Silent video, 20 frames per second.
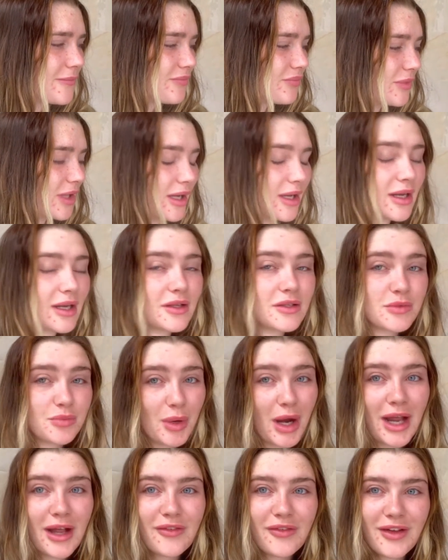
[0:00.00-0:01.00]
That includes
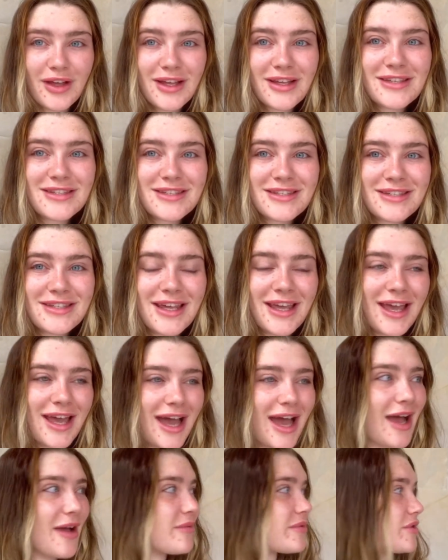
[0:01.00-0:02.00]
breakfast.
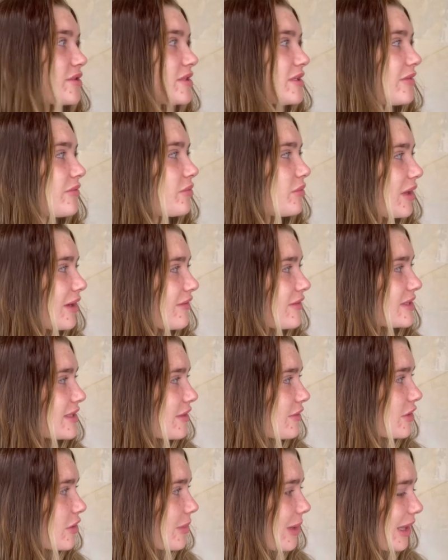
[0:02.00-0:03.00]
And so we're having breakfast up
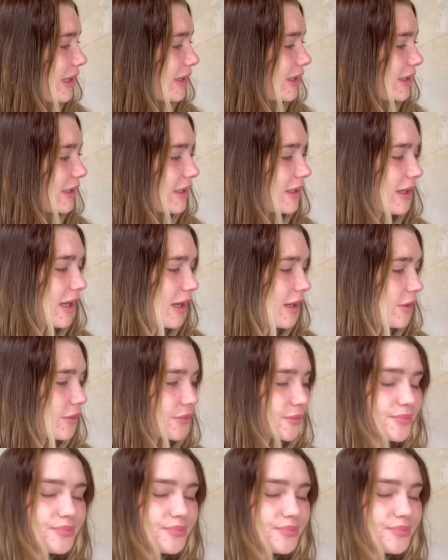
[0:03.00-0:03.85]
on the balcony now.